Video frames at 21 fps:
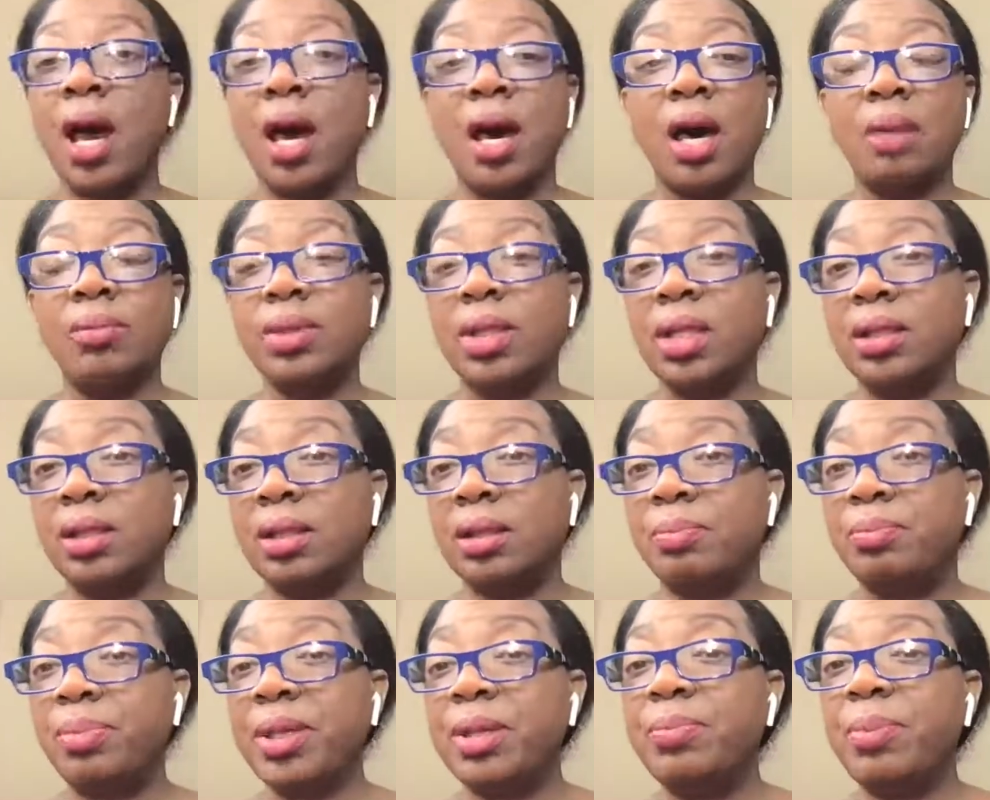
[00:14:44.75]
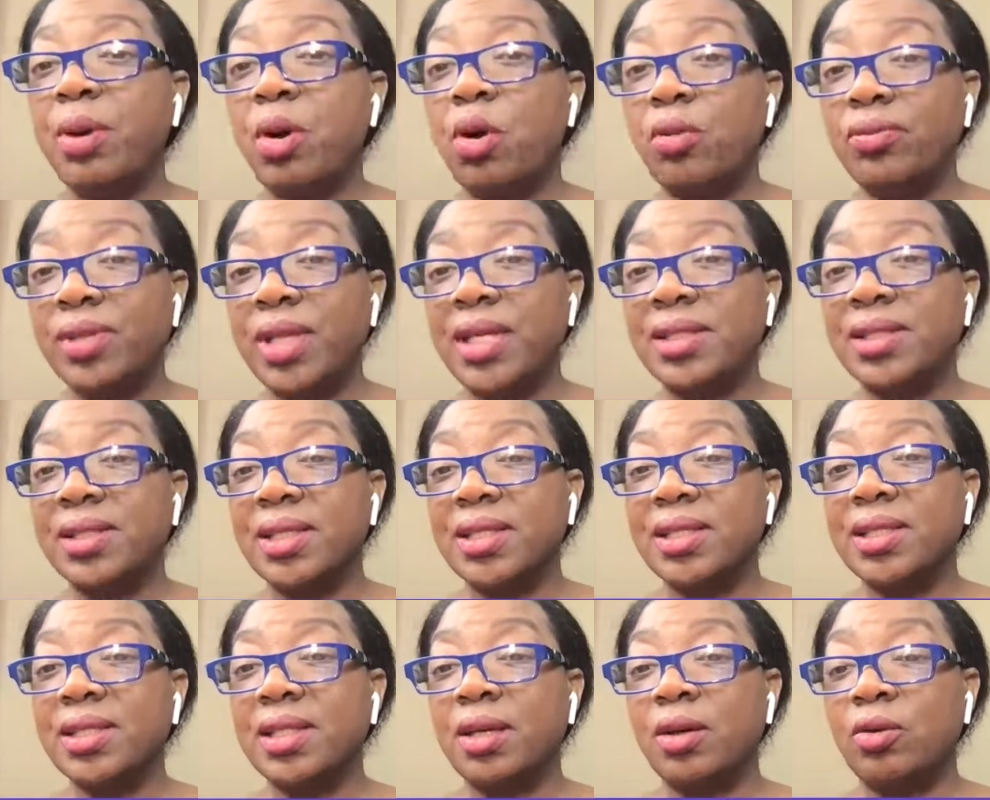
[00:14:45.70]
the people that's
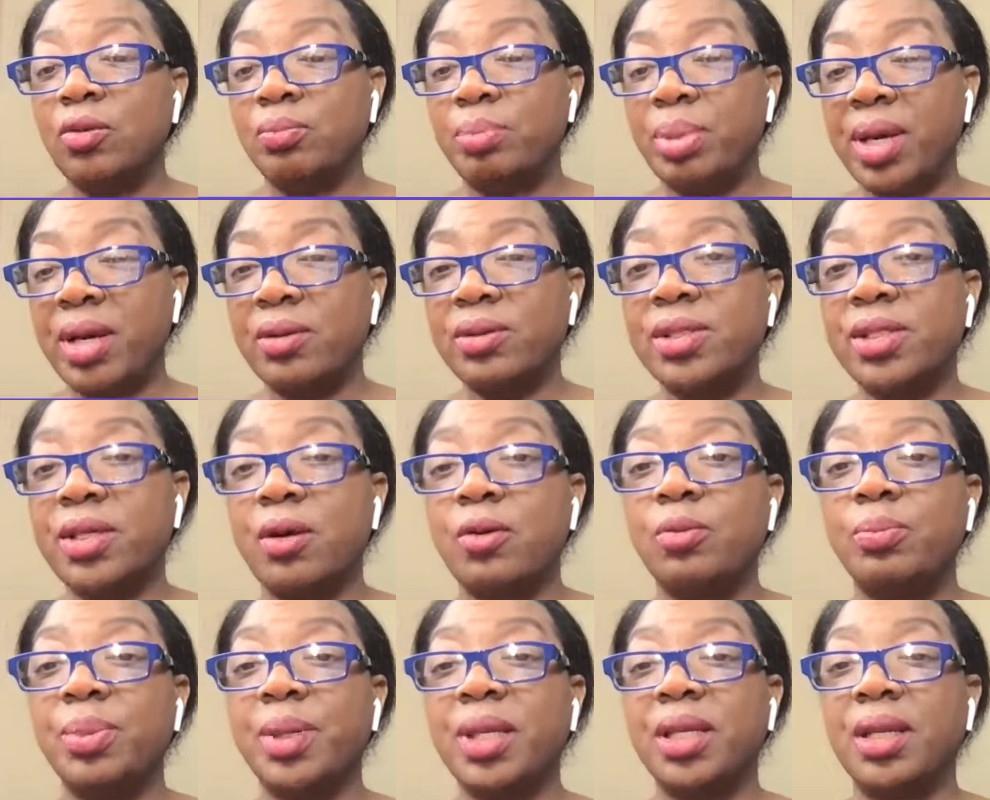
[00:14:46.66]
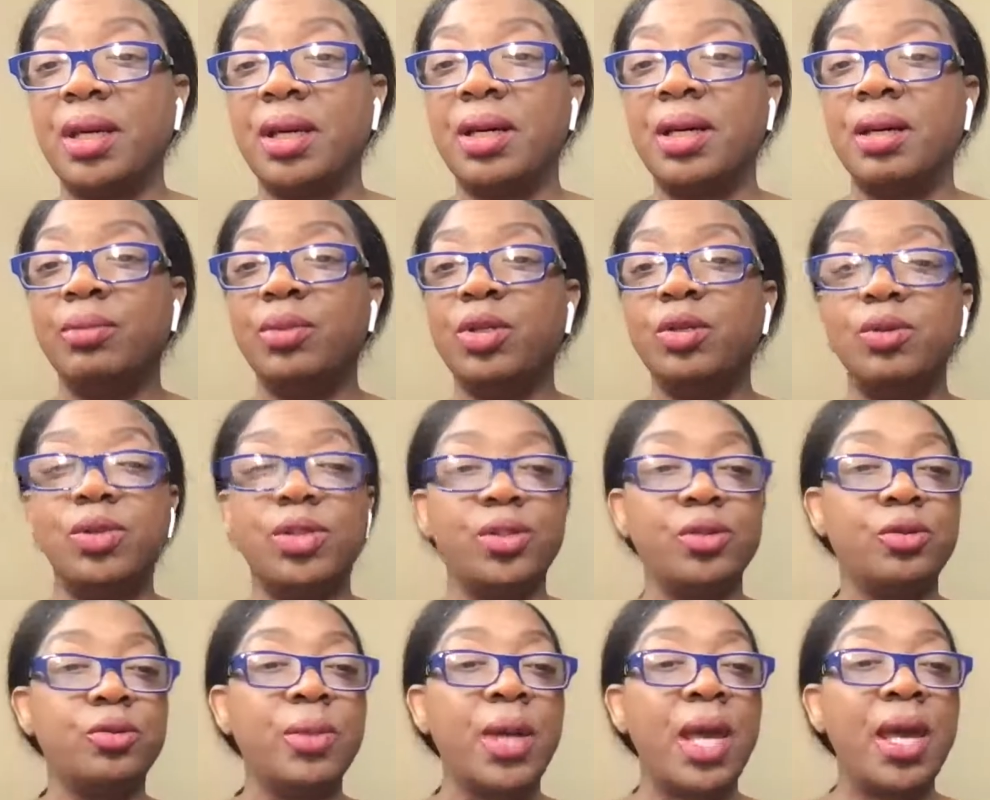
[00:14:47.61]
listening on Periscope and
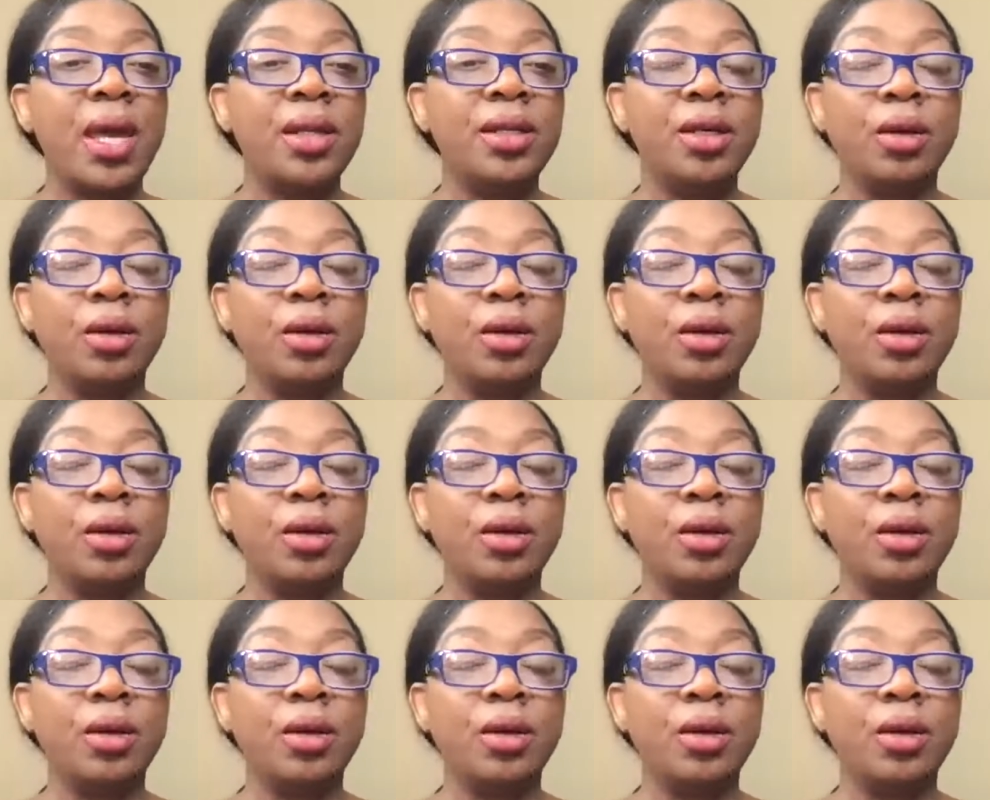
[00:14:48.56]
YouTube,